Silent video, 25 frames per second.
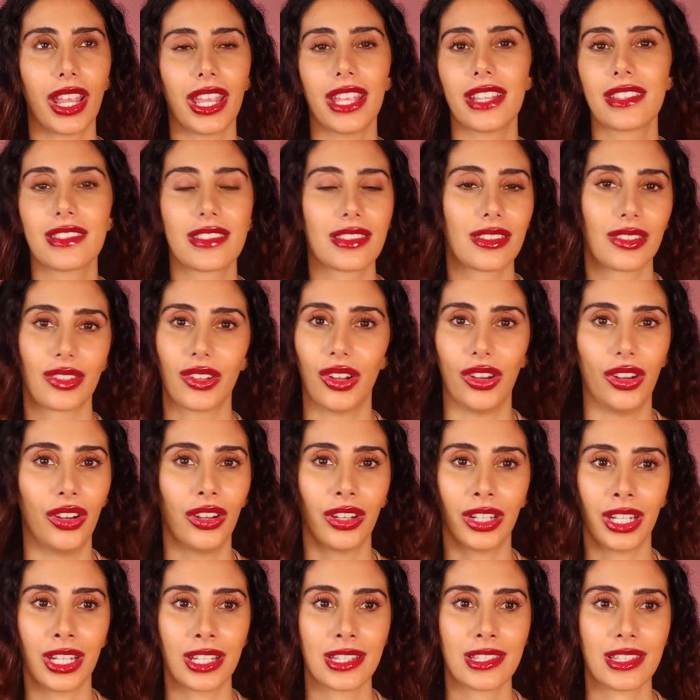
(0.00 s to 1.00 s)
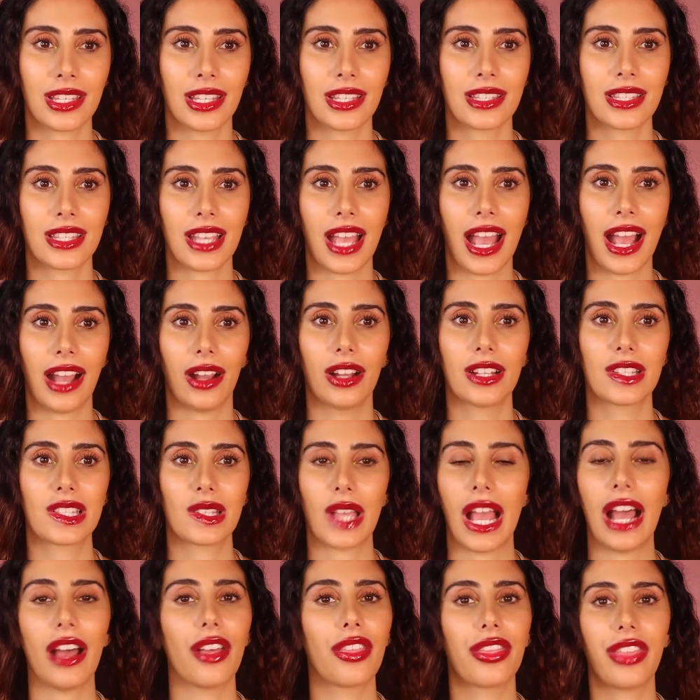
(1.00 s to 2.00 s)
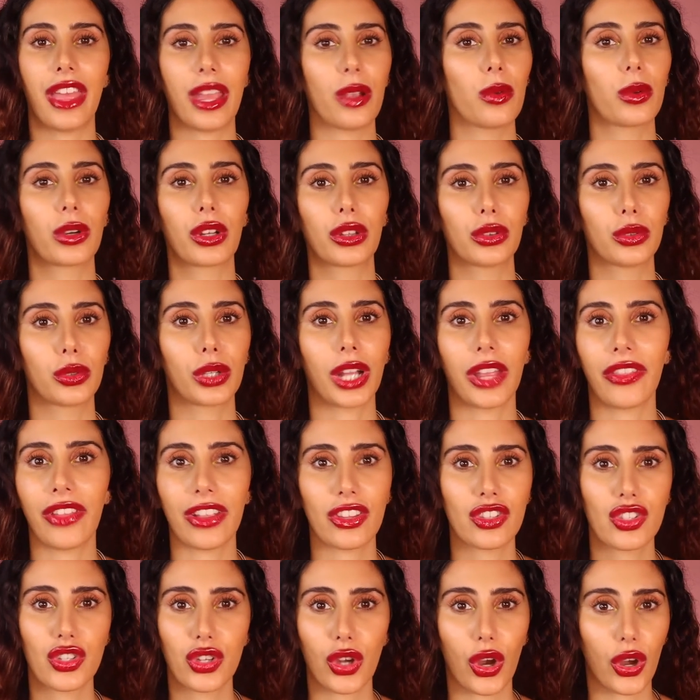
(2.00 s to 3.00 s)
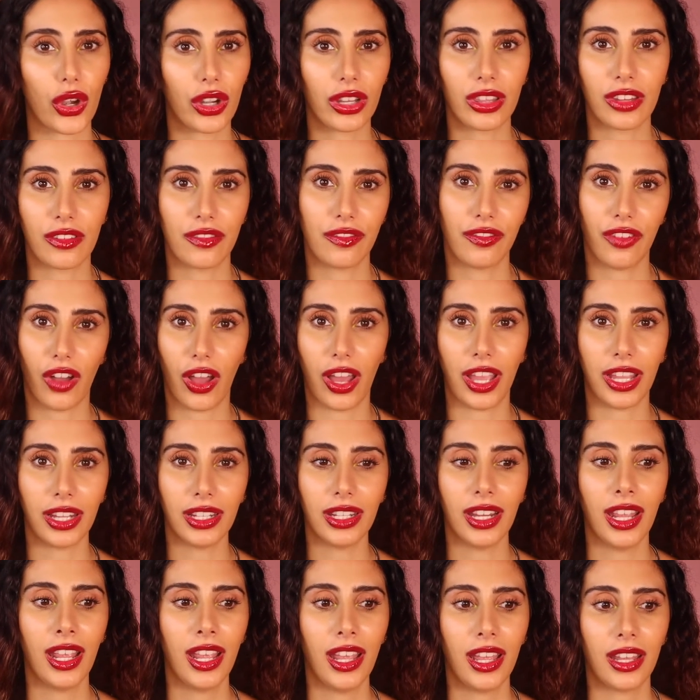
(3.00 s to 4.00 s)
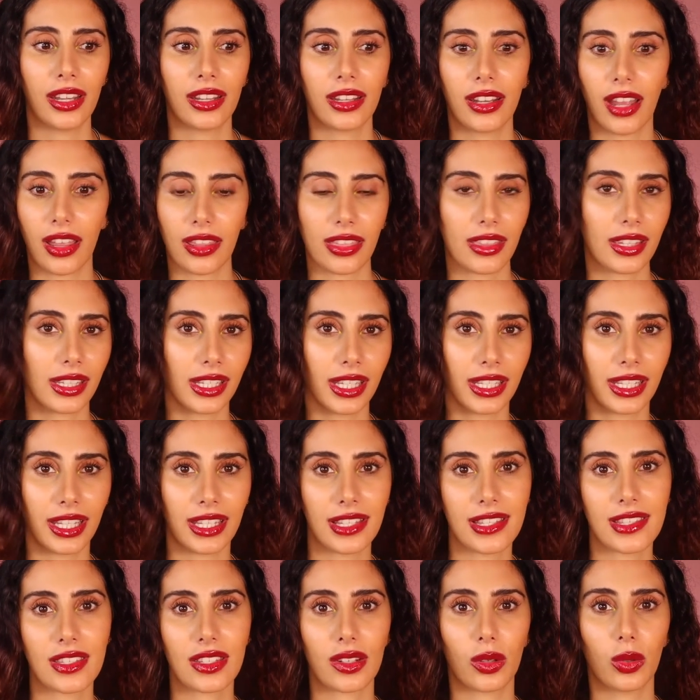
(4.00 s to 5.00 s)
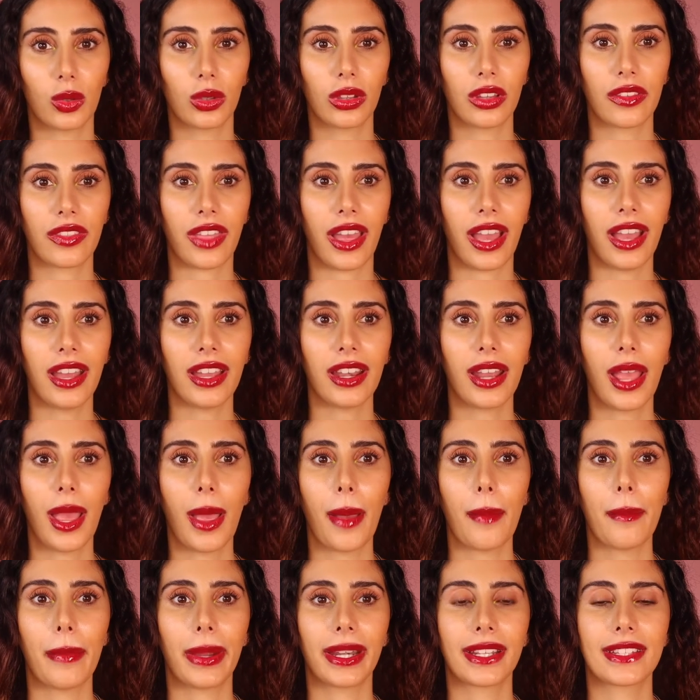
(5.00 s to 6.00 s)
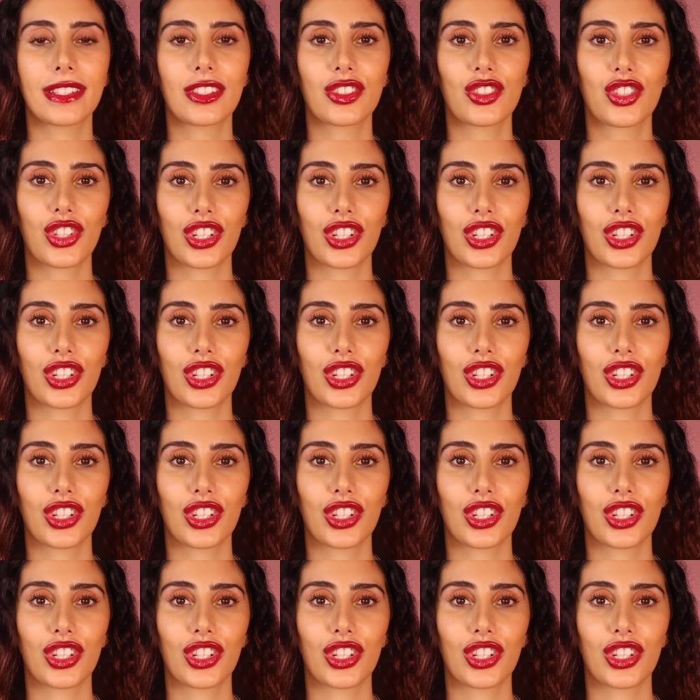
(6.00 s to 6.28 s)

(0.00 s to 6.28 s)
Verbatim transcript: it's not it's it's how it's how they want to look and that's totally fine nothing against all of that but it's